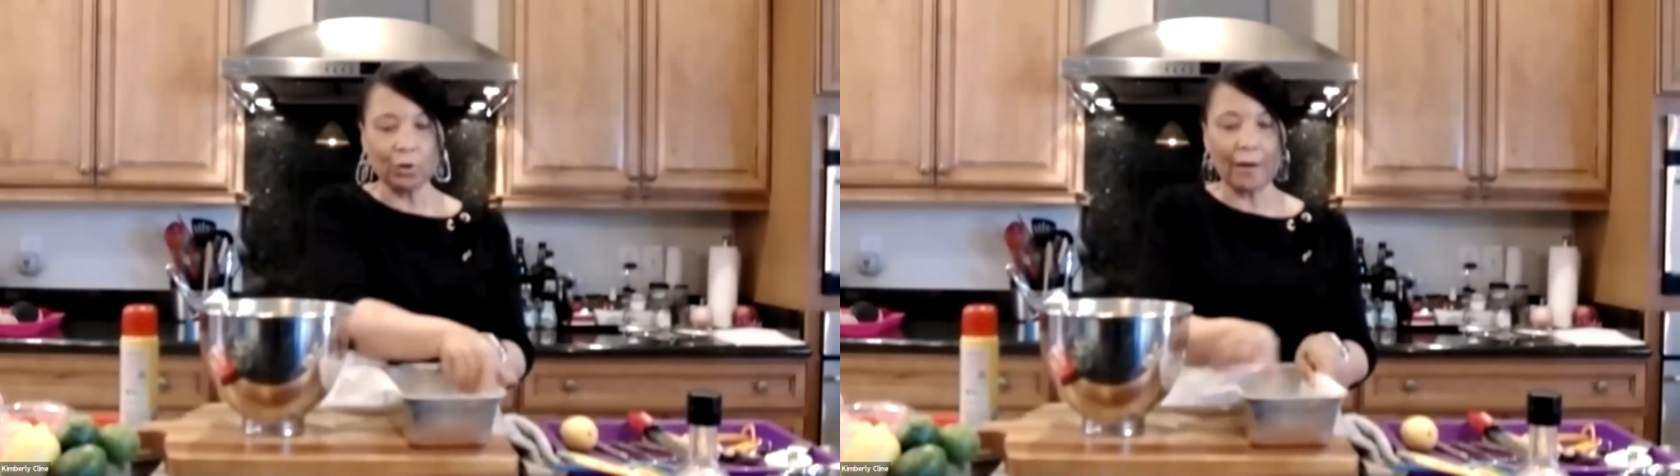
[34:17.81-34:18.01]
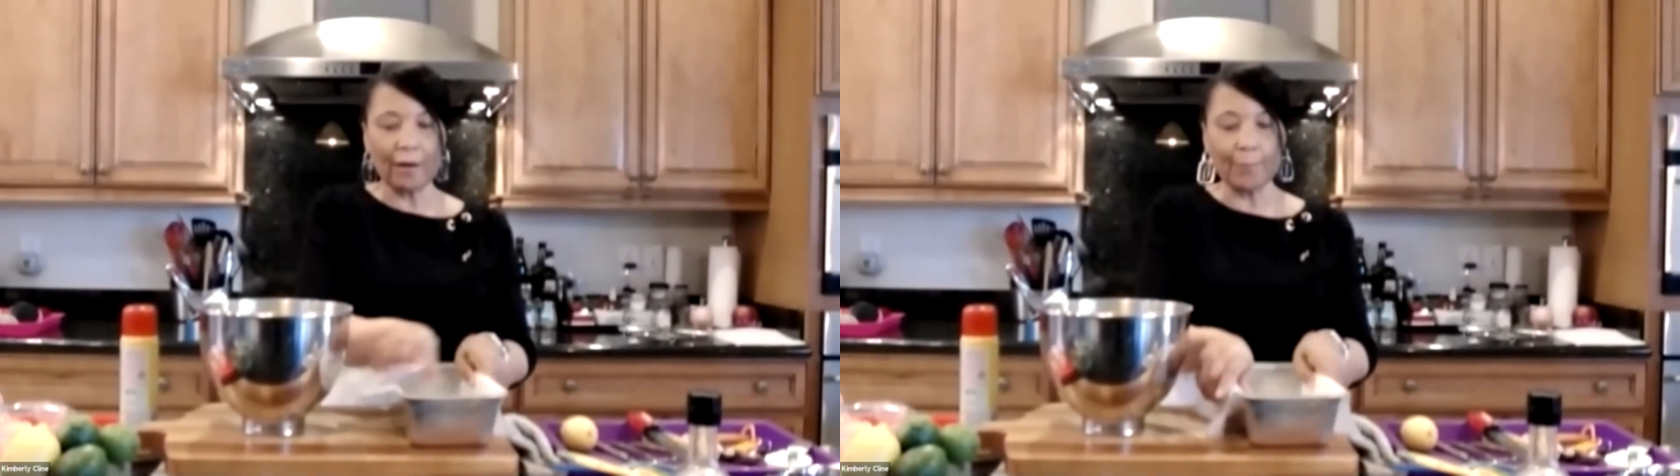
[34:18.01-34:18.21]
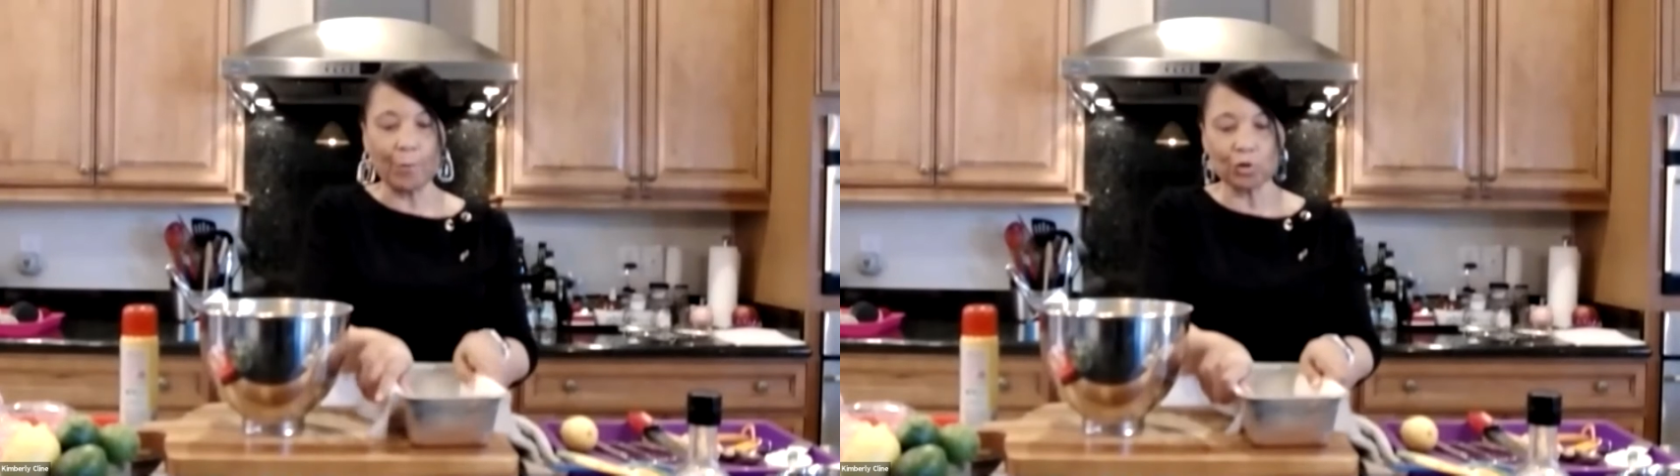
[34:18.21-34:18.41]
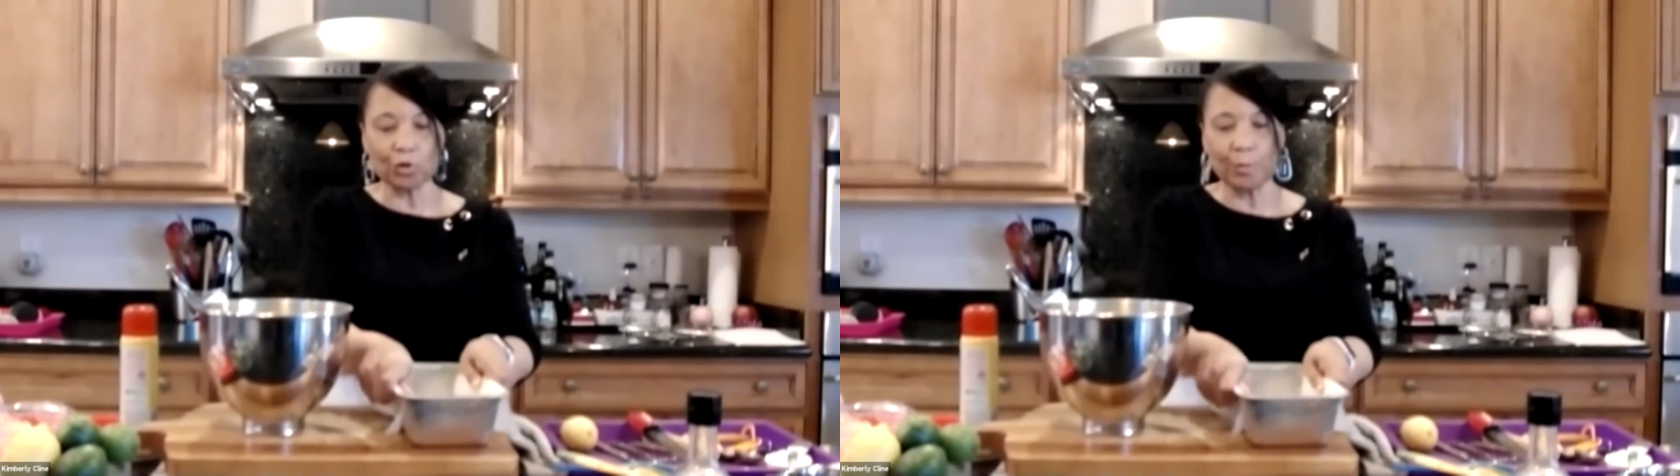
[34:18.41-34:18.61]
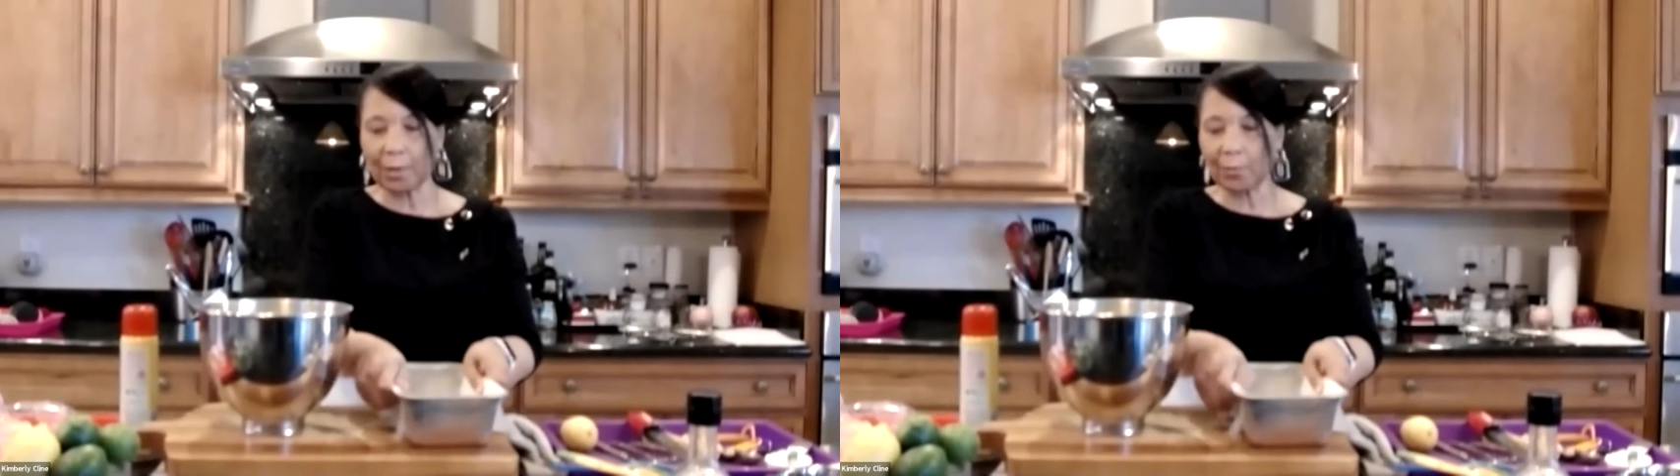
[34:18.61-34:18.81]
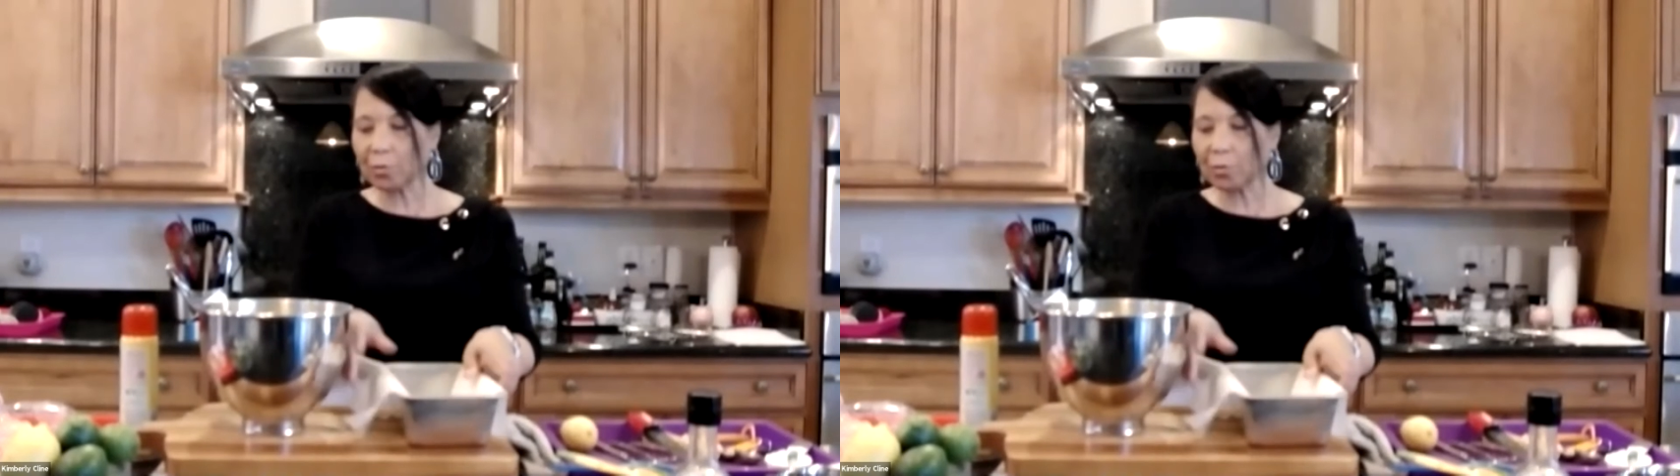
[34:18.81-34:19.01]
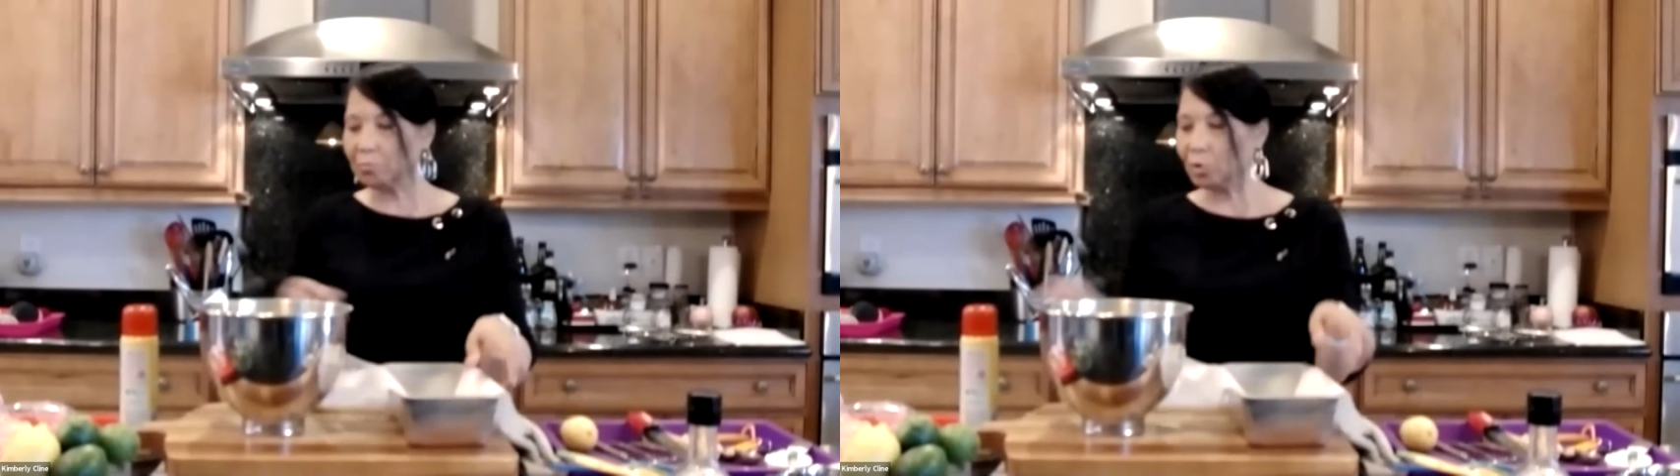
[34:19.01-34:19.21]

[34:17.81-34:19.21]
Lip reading: if you don't have parchment paper,